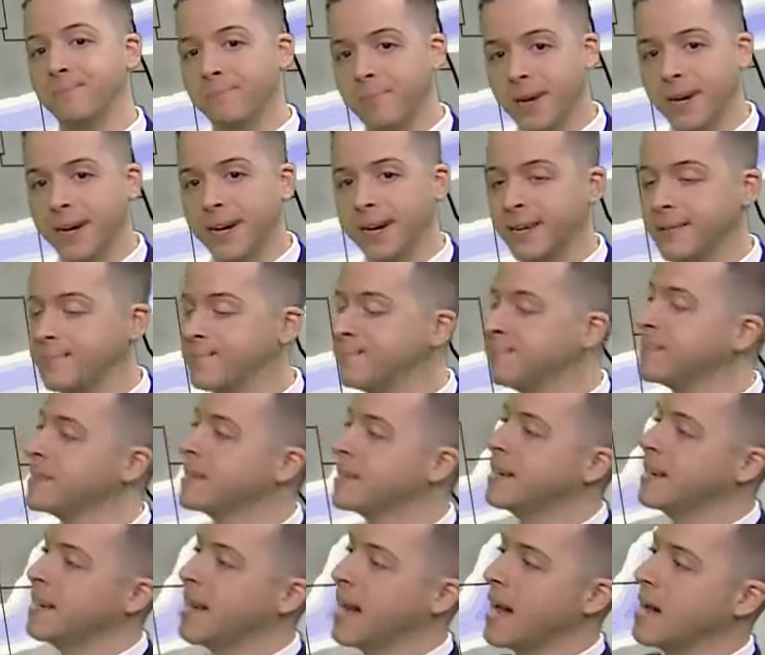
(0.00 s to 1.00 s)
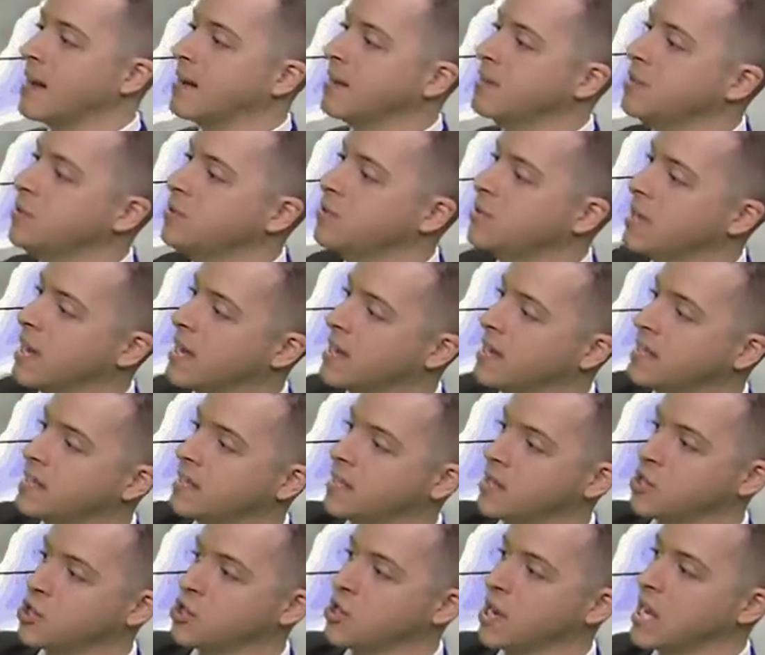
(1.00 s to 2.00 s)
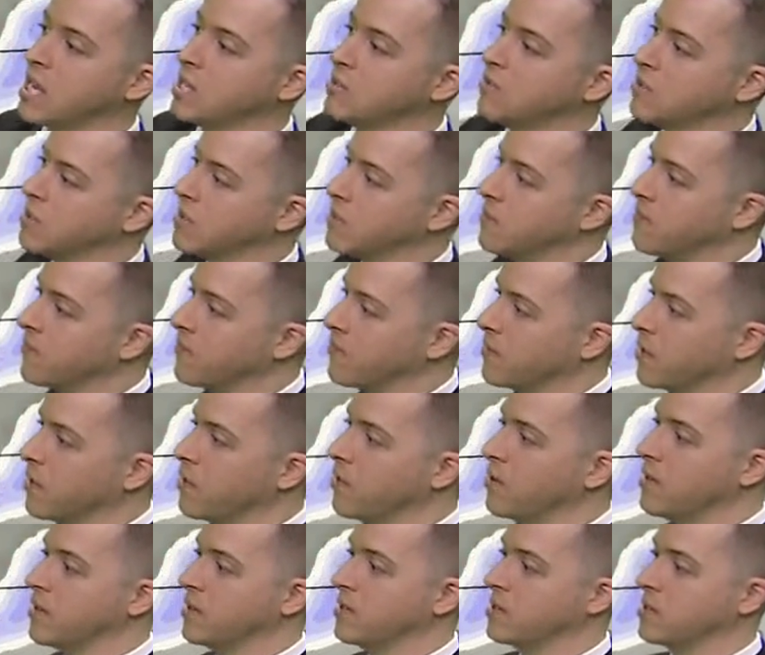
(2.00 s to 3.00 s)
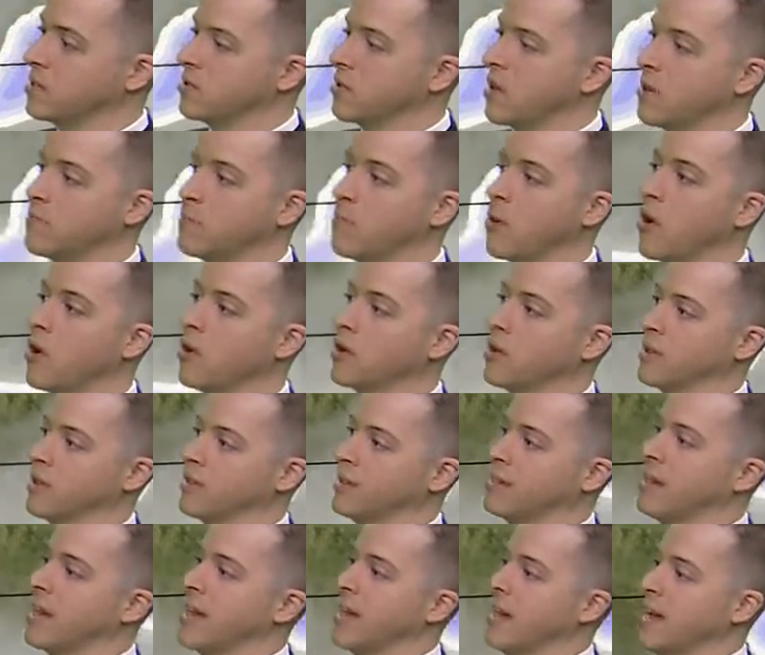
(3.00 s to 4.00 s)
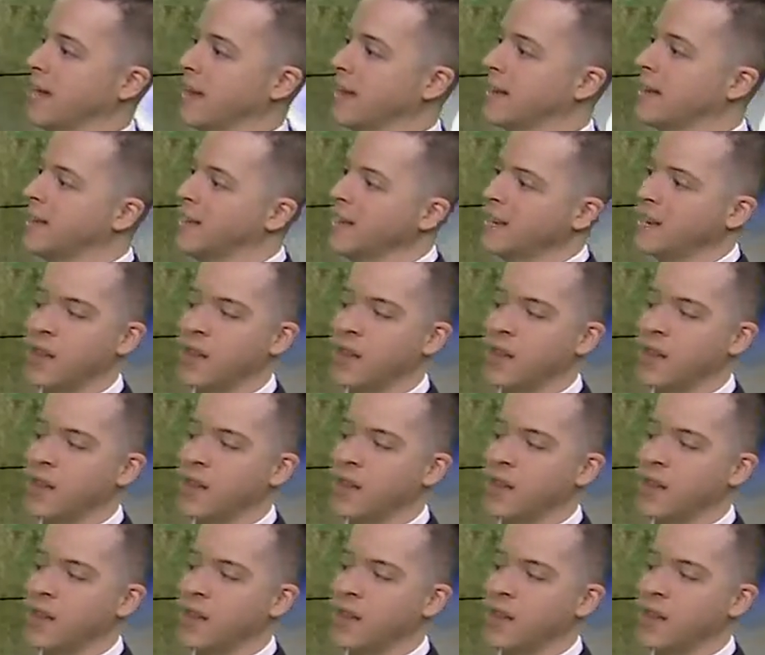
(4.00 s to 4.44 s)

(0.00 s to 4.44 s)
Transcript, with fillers: but I do say at least a chance for some flurries throughout part of the day.